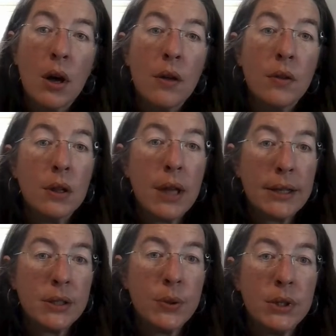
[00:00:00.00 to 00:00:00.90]
The
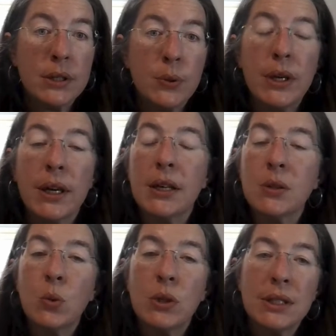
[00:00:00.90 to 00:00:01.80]
last one this week is
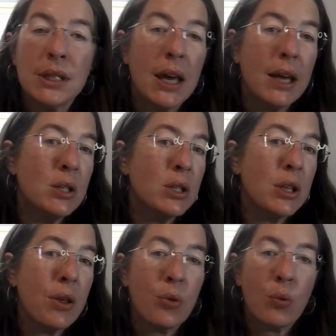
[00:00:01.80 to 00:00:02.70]
once again just a
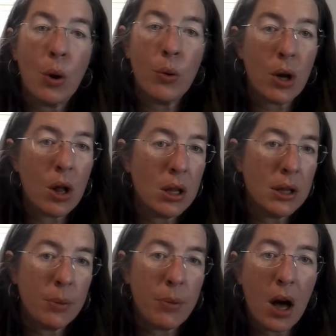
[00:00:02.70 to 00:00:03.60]
throw it all in
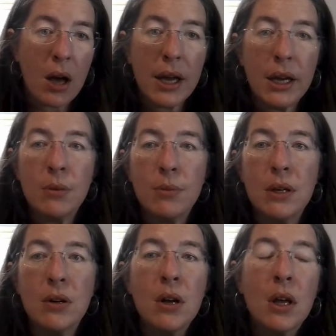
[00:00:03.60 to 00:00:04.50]
the pot kind of
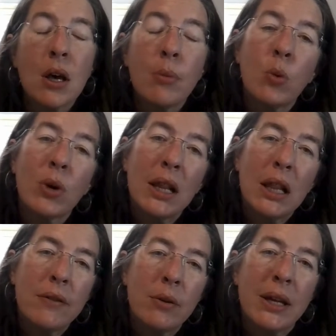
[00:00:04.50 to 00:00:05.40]
meal. But what I
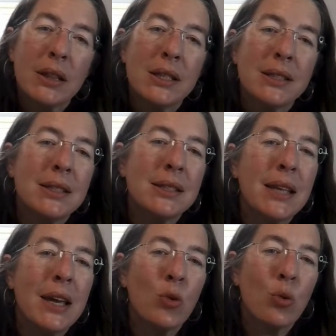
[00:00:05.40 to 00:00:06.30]
love about this is a
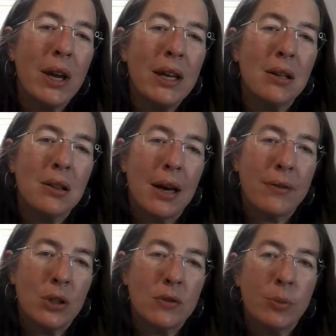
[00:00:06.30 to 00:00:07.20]
great
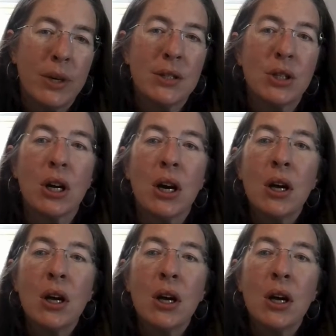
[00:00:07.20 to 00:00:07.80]
leftover buster.